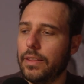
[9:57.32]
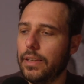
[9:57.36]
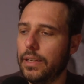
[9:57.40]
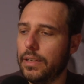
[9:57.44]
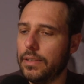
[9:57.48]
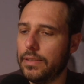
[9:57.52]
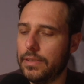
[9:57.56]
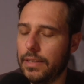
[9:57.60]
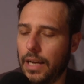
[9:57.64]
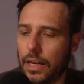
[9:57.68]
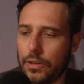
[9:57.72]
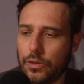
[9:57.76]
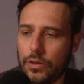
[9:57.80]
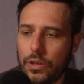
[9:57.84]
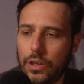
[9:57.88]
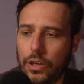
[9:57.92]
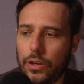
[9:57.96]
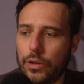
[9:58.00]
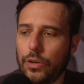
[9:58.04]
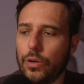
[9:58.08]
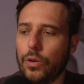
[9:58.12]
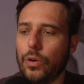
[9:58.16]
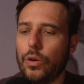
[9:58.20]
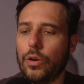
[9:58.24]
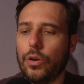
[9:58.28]
things naturally
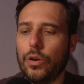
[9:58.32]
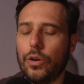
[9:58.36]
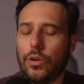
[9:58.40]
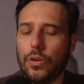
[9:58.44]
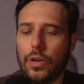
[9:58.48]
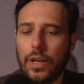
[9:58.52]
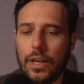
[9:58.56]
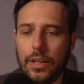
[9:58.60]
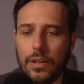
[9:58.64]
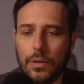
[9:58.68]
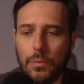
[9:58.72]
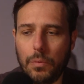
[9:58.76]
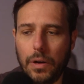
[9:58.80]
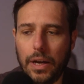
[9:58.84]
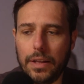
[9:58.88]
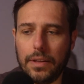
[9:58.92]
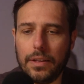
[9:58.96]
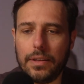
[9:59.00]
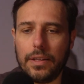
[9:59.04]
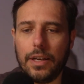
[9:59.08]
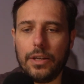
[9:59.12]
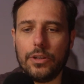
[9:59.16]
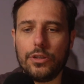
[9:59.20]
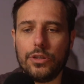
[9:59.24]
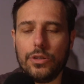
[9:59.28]
occur in the way
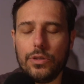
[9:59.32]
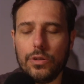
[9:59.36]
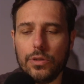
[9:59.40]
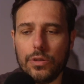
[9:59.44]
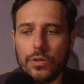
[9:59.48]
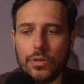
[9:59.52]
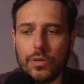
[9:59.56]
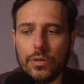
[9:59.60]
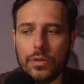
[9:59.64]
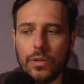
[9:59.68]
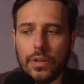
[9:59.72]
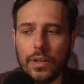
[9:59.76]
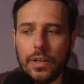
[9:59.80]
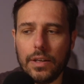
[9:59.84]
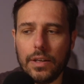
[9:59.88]
that they do,